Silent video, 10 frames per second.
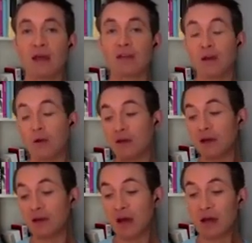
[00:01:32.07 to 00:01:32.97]
And so, as
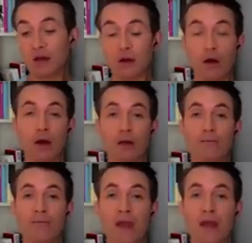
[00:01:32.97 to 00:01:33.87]
I say in the
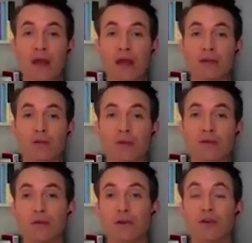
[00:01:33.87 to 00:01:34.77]
column, it's with
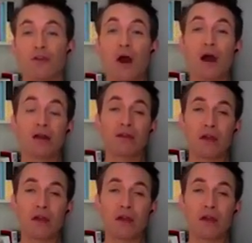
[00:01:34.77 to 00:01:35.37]
a sort of shrug